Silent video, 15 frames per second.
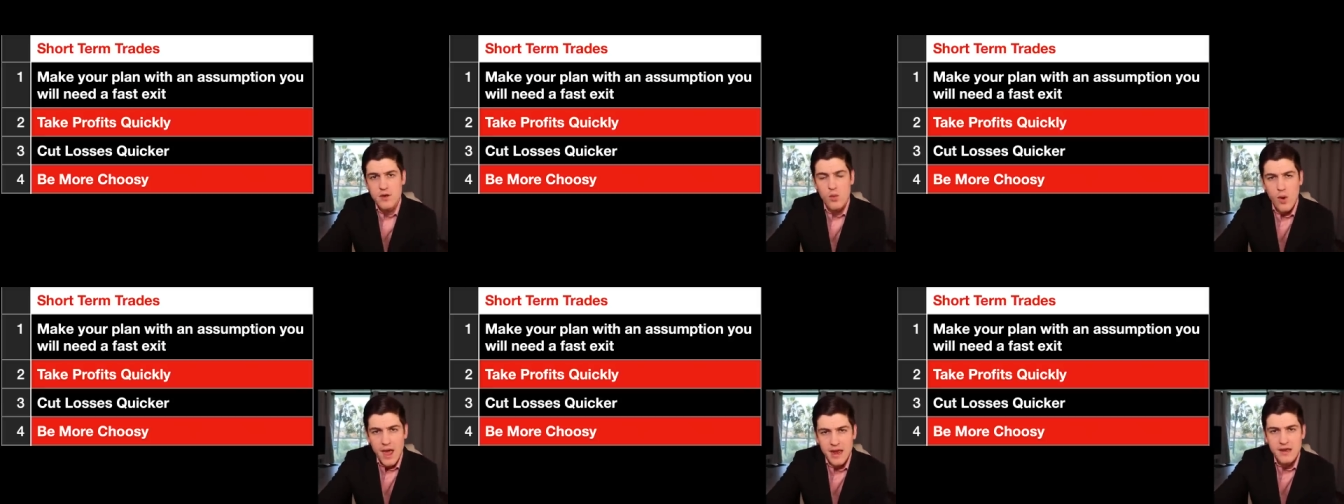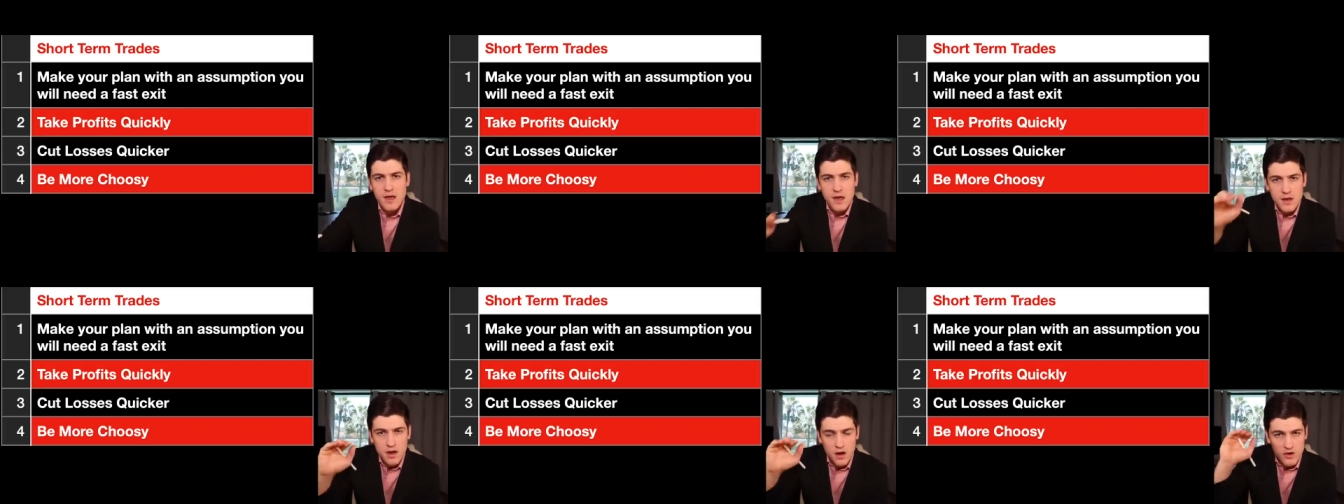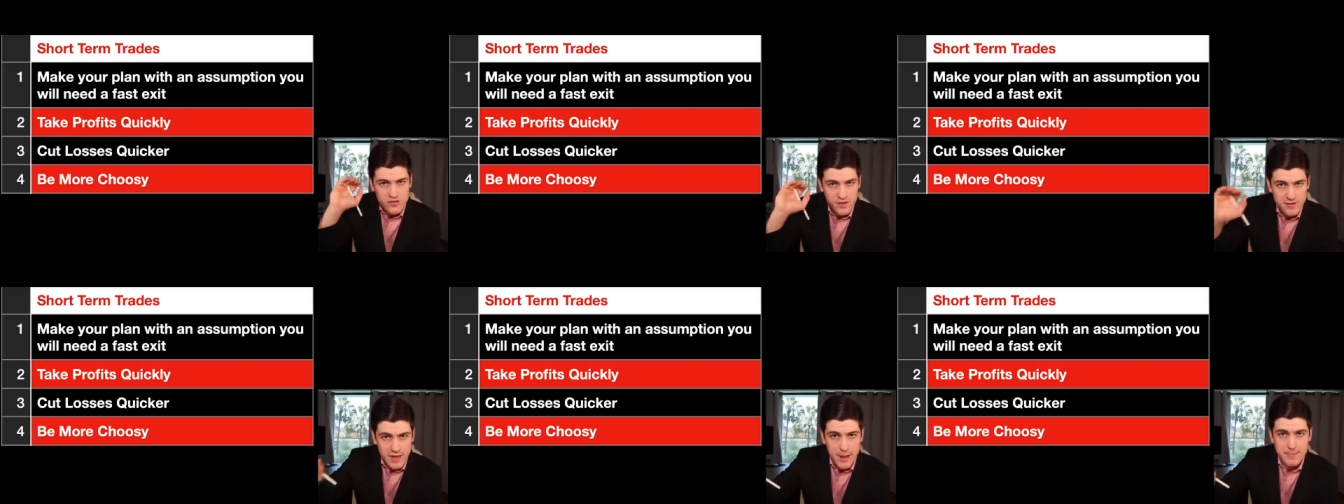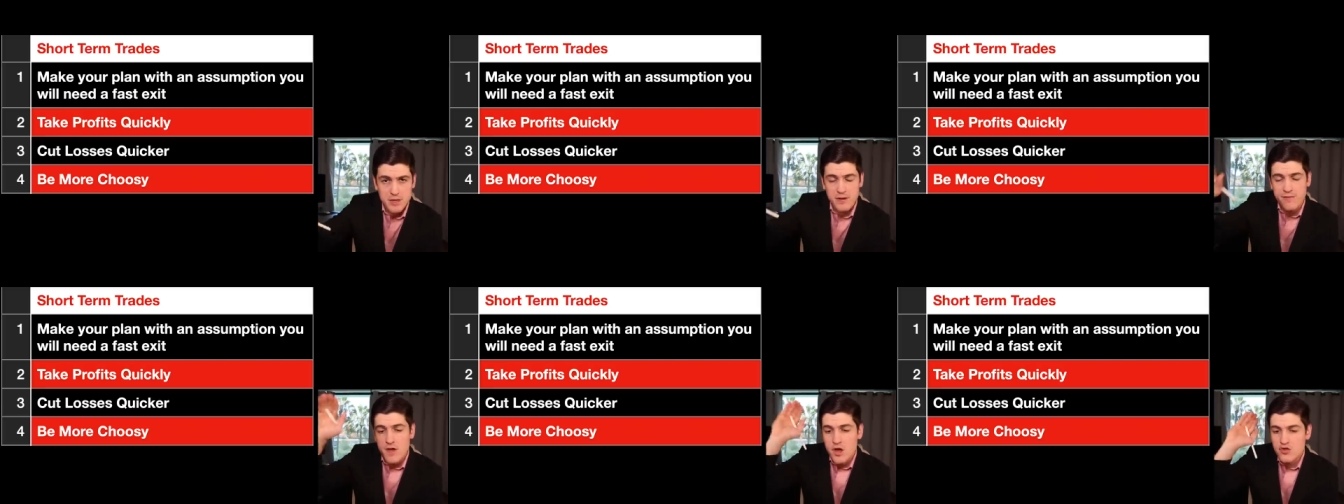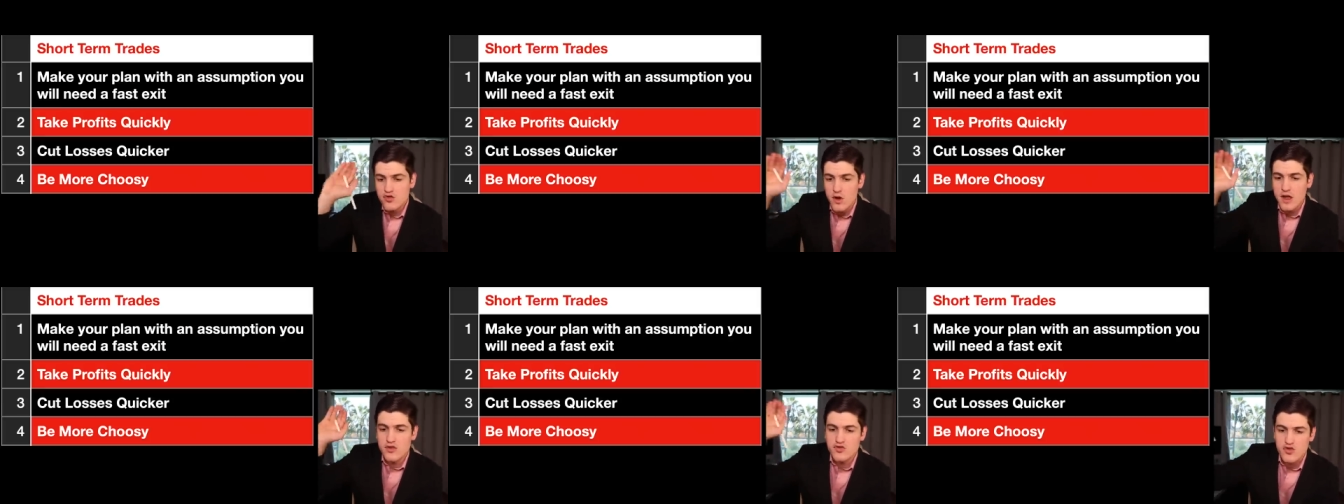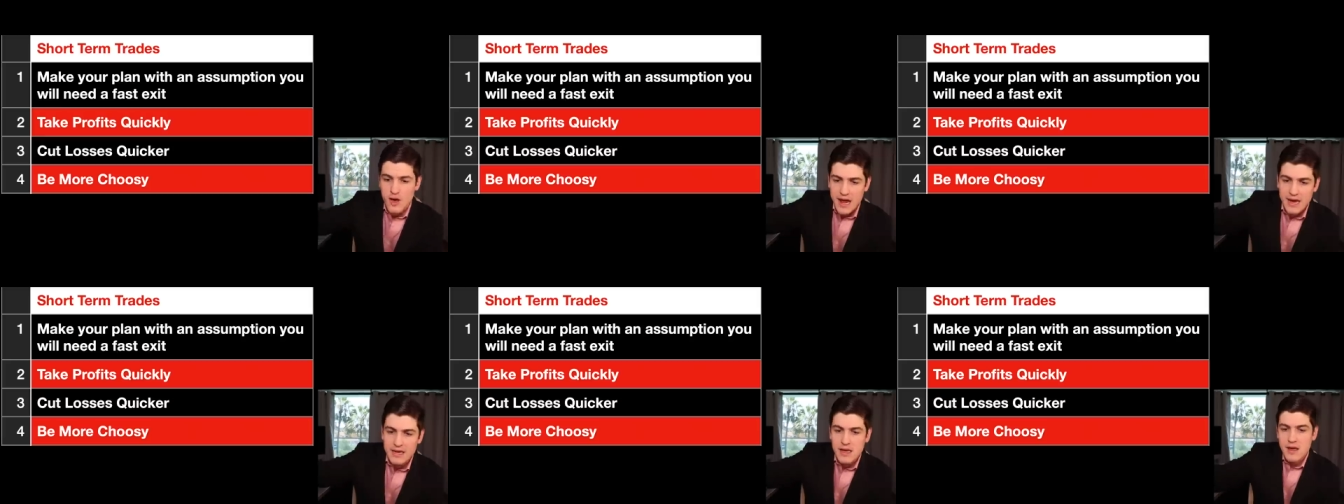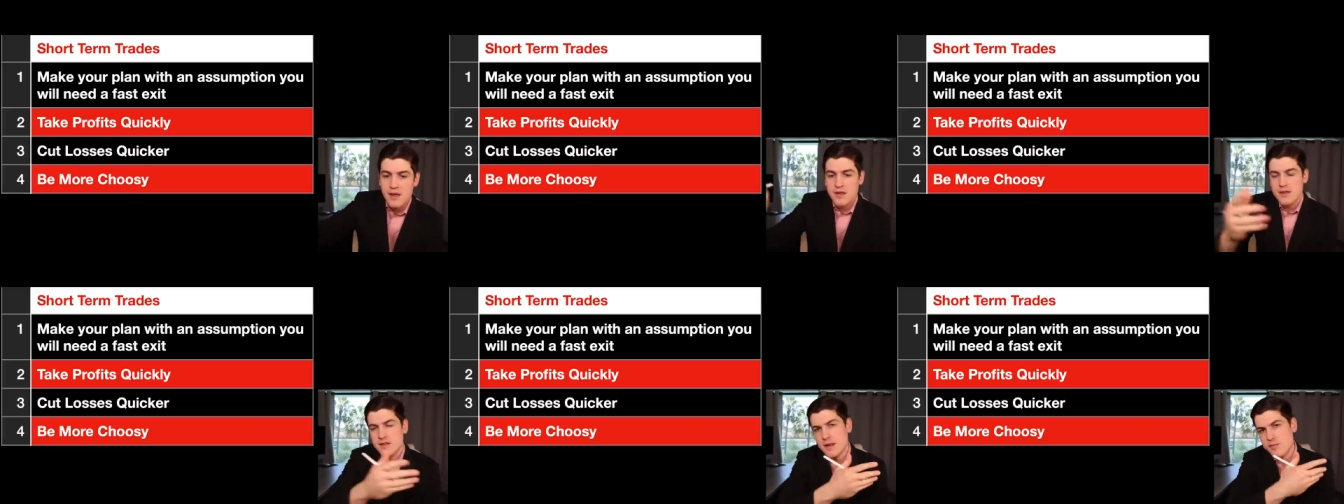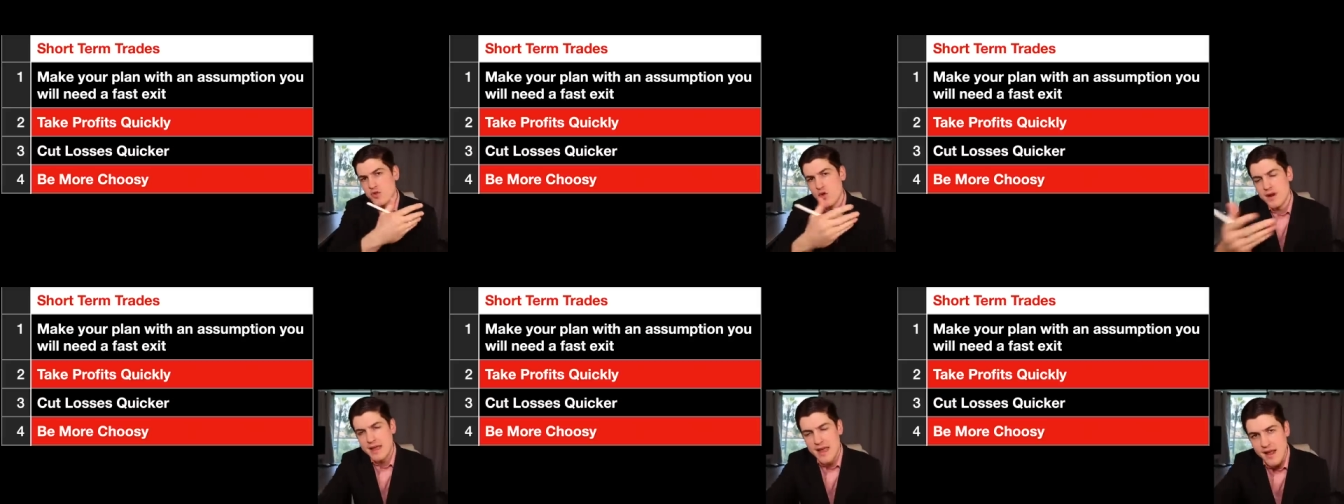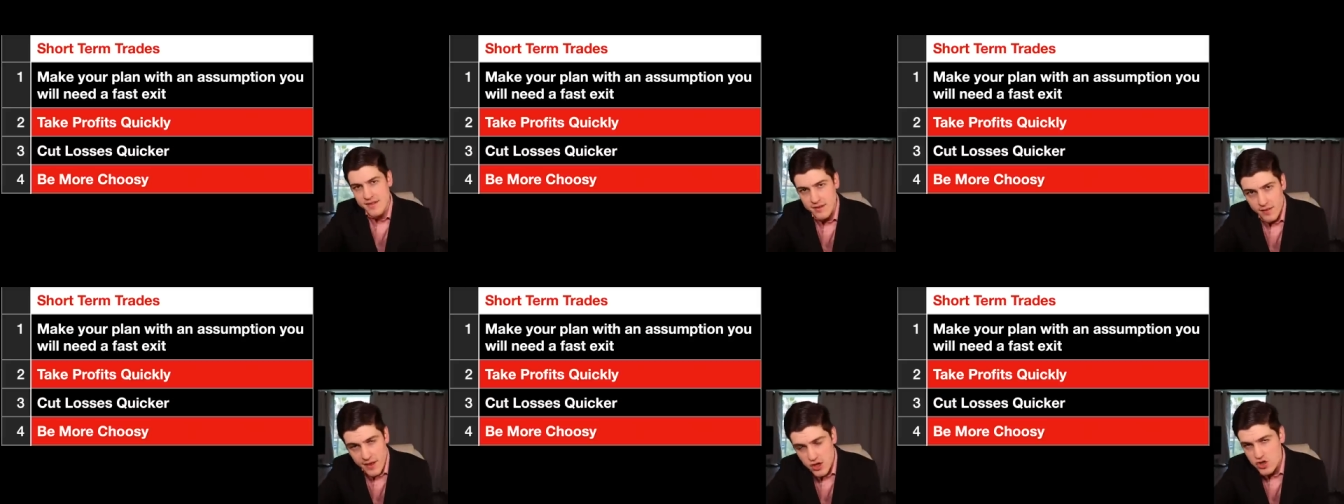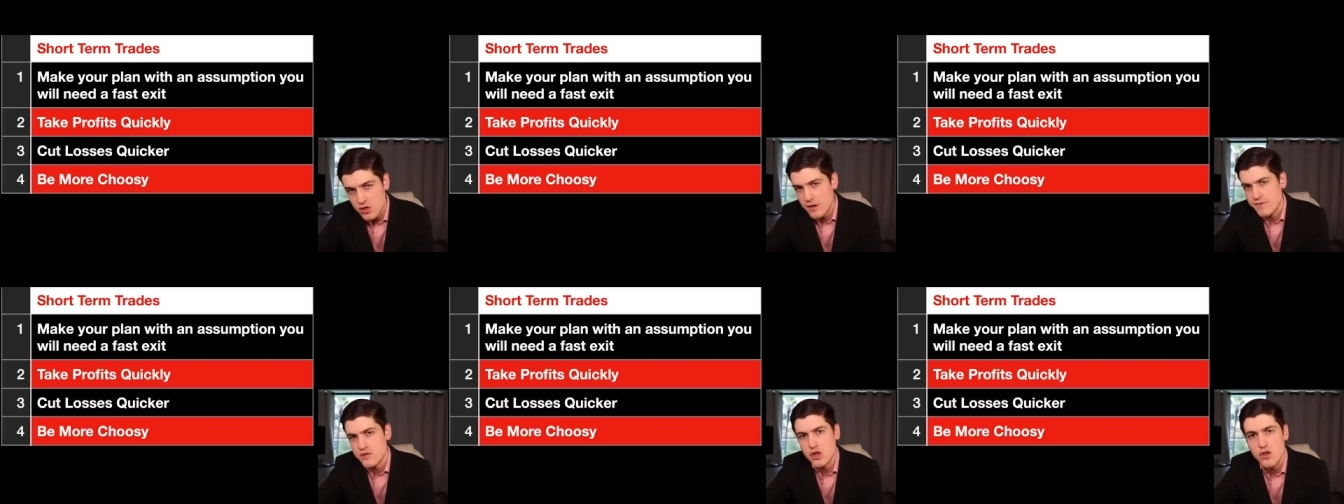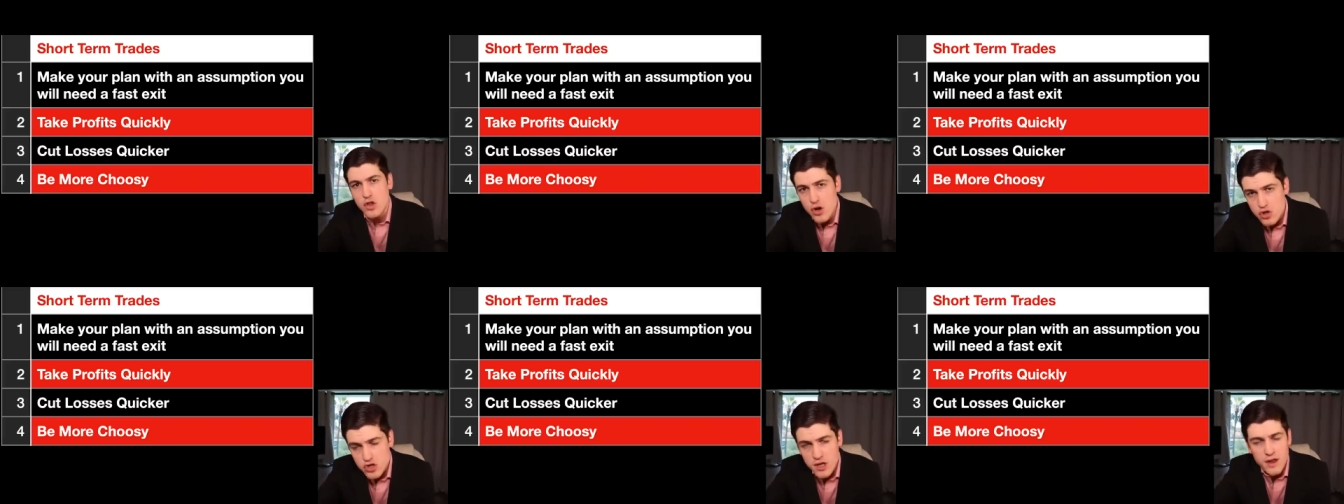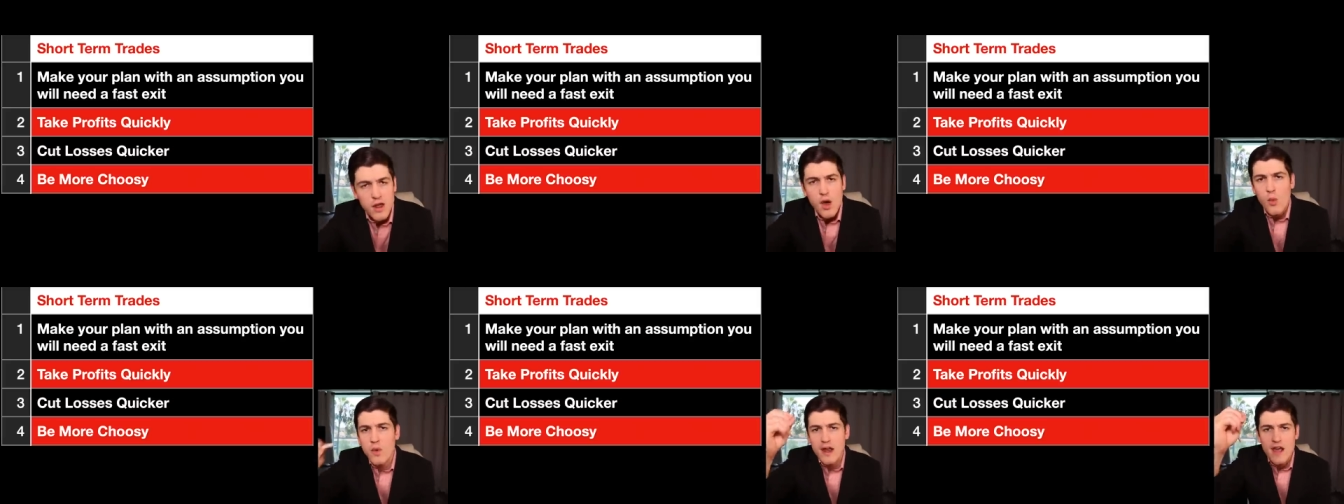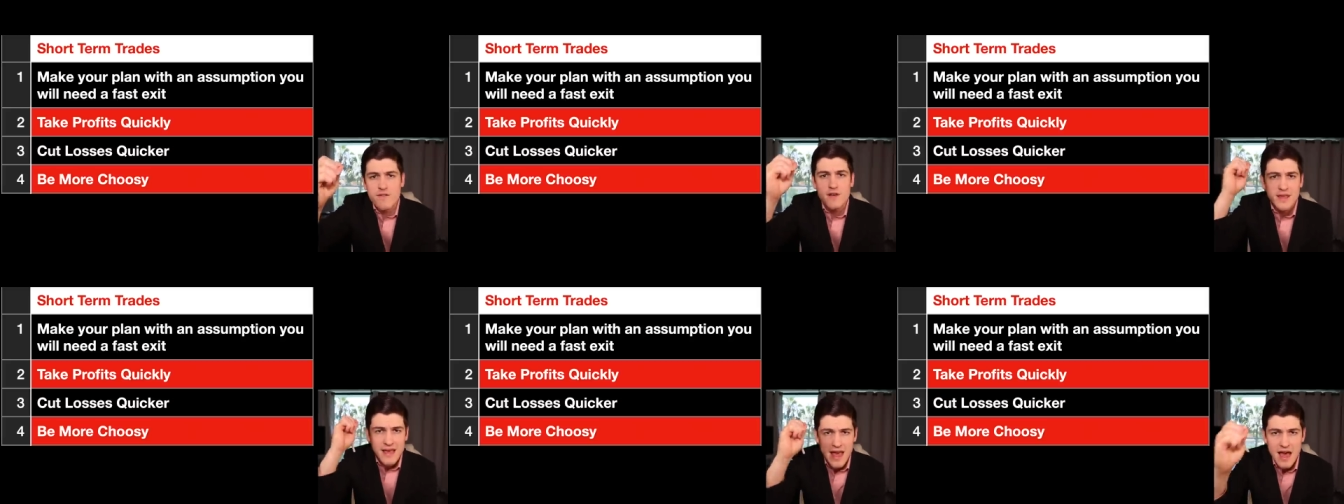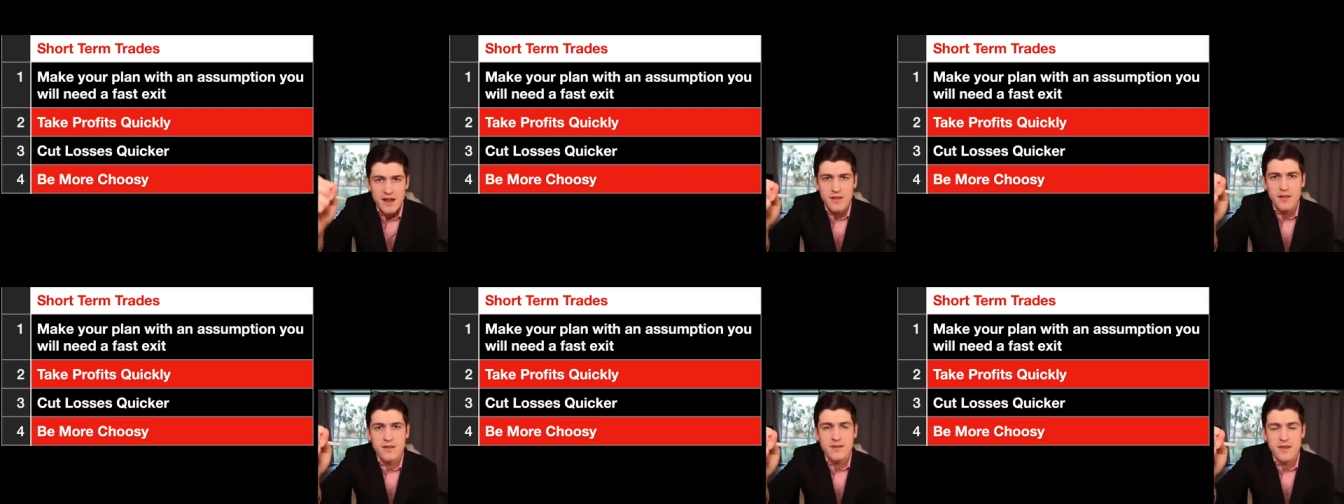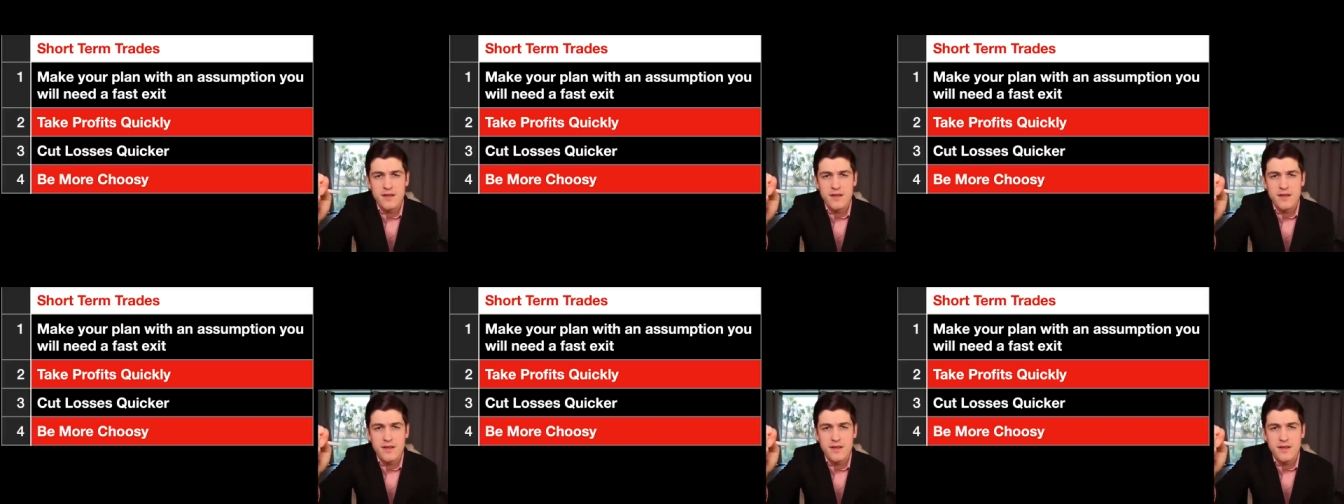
Wade contraceptive trend trade, some sort of cancellation of dilution, whatever the catalyst